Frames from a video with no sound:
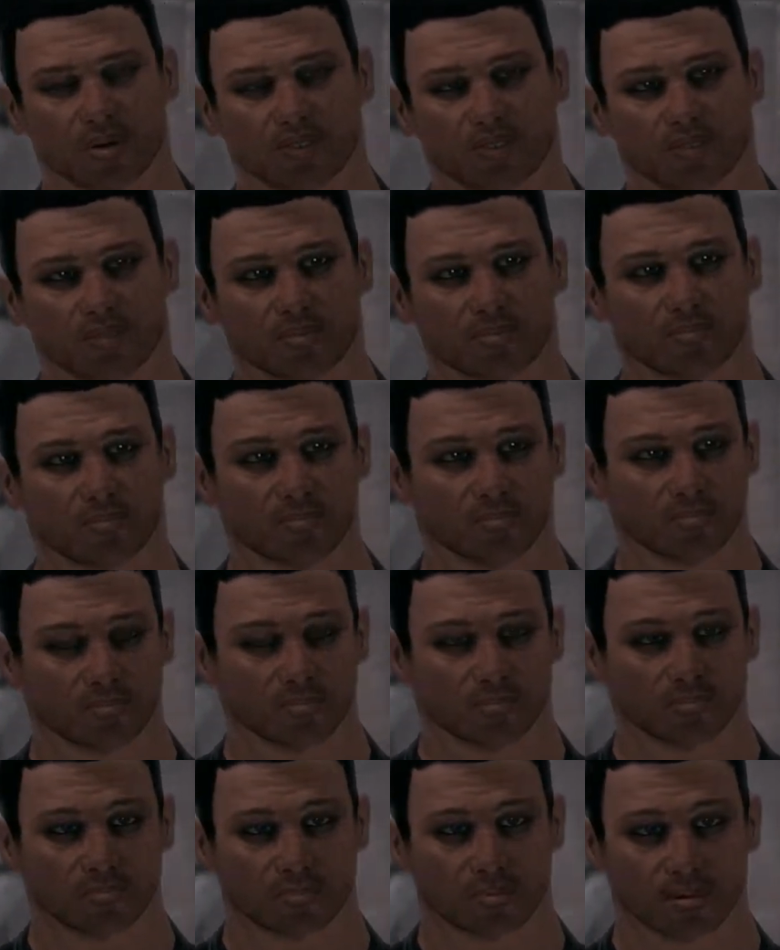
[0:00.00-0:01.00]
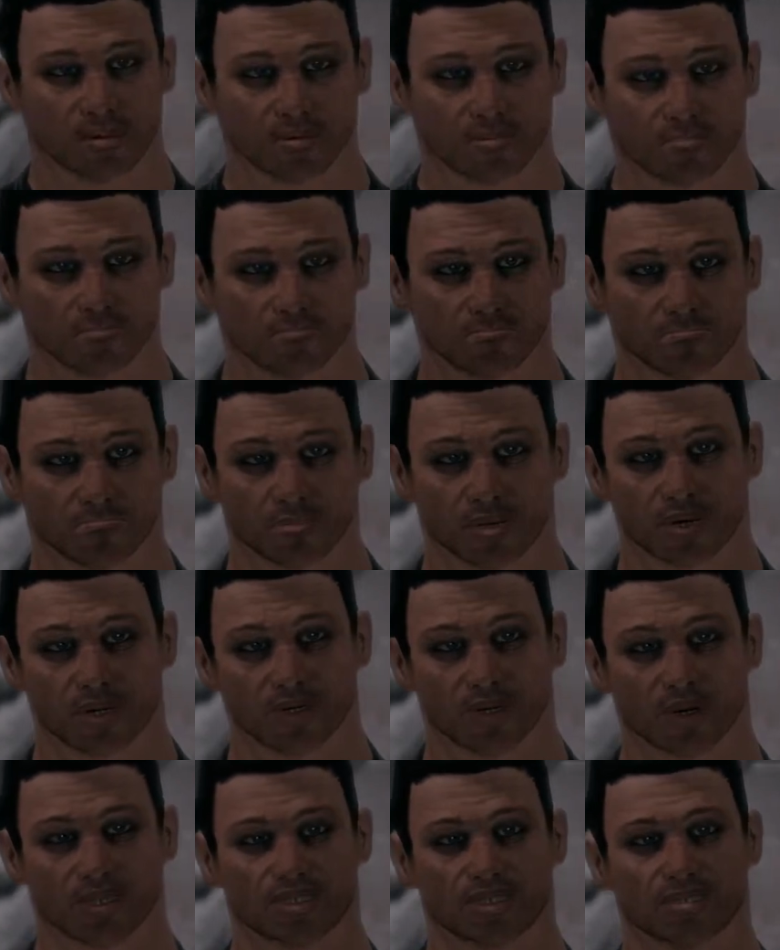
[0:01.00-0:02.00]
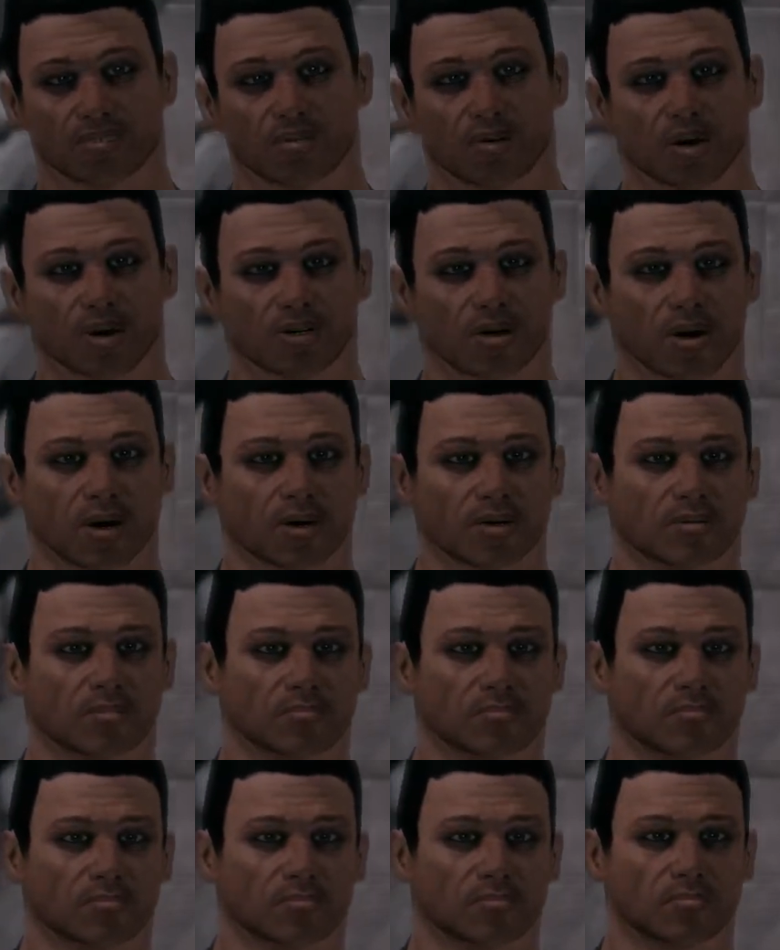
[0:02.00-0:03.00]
bush. The more you struggle,